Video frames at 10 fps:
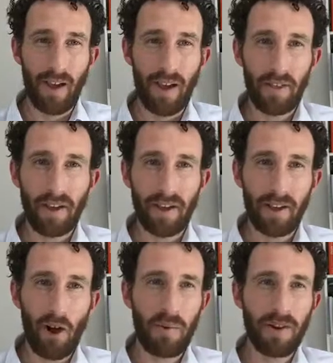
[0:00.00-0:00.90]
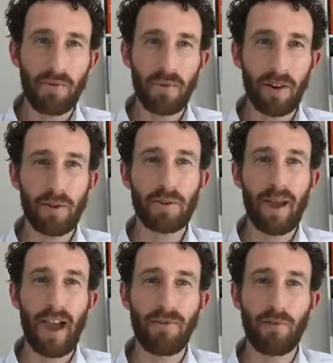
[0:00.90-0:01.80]
I think one of the most
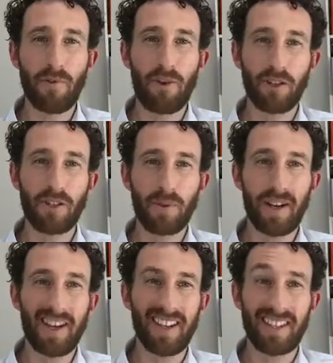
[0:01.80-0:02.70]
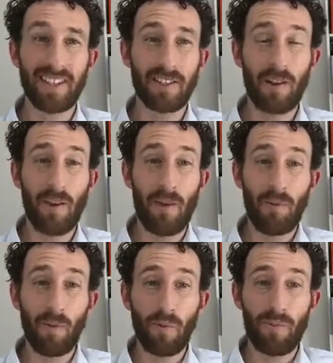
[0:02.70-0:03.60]
powerful questions we can ask is,
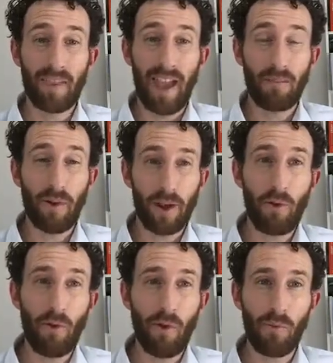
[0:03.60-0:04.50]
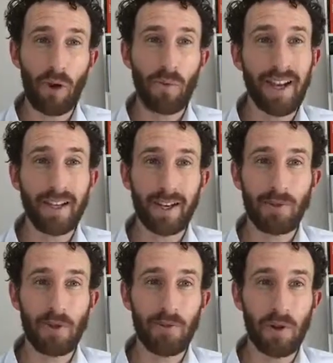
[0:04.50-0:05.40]
well, at my core, what am I here to
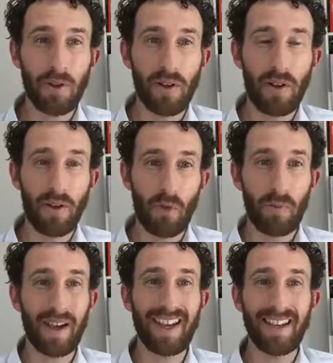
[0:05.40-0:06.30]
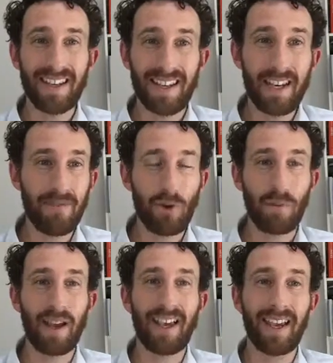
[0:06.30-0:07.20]
contribute? What am I here to give? What am
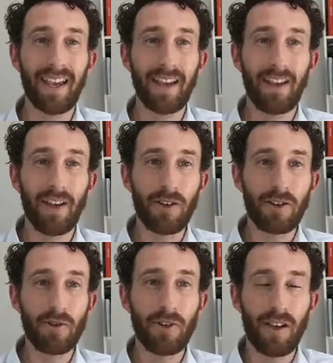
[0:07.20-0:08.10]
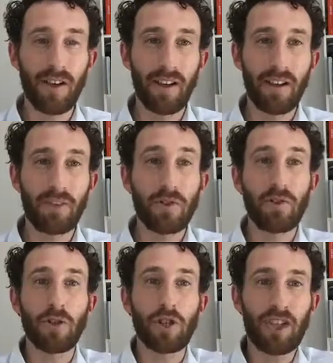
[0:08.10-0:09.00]
I here to
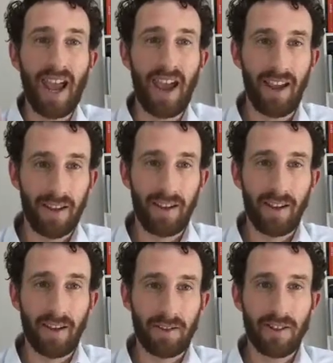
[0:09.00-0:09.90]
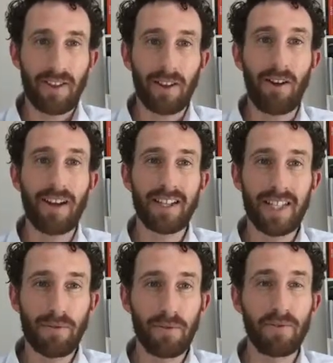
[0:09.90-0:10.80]
share? Because I think the highest
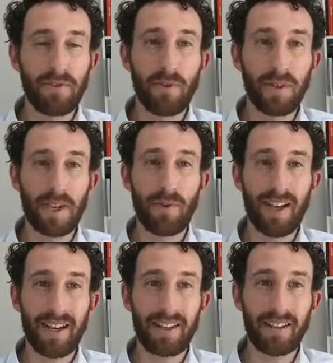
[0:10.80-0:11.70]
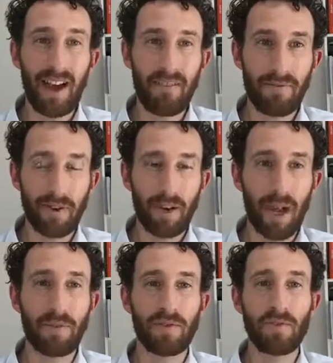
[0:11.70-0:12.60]
level of fulfillment that we get in life
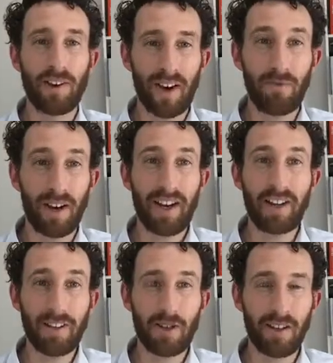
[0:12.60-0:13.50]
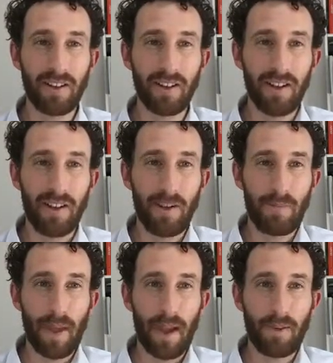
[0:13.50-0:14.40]
comes from a recognition
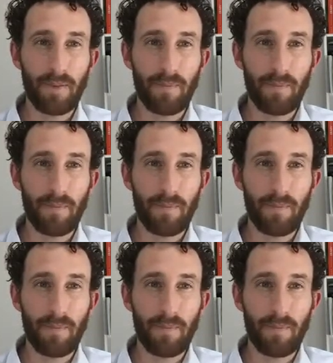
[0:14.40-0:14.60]
that